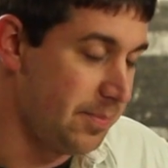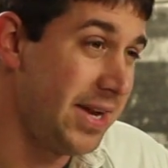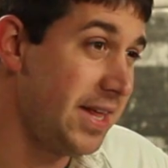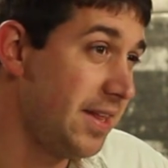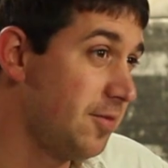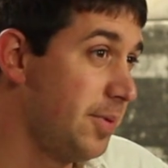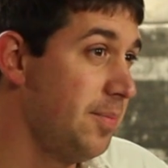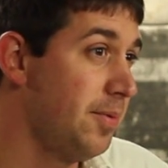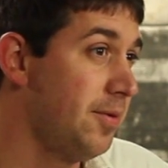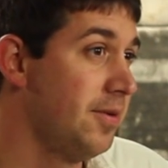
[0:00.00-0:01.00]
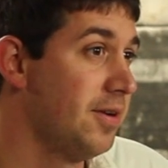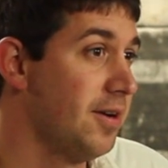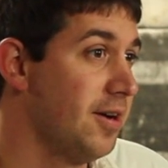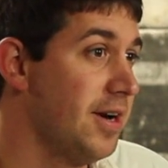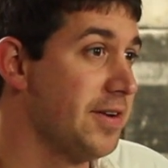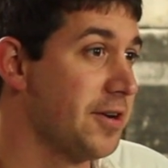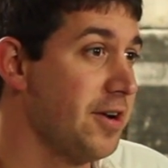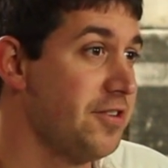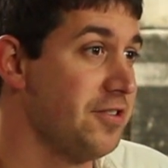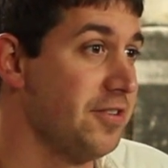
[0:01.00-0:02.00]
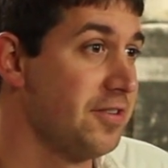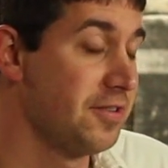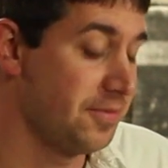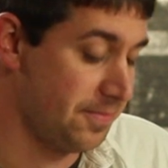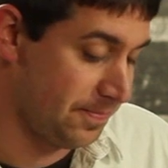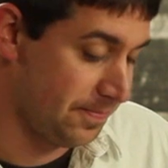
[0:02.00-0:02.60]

Many of these people are even Christians.